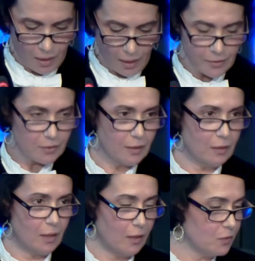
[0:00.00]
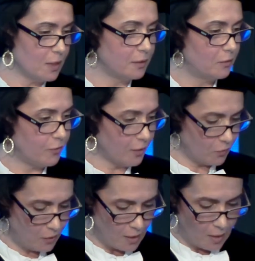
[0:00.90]
Outside the
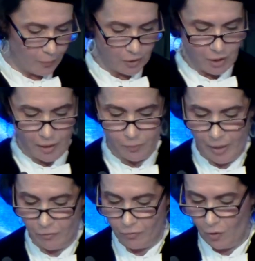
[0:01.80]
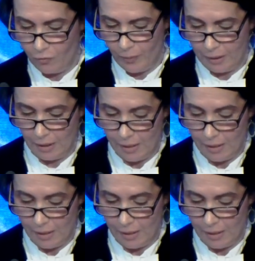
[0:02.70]
faculty, I appreciate my involvement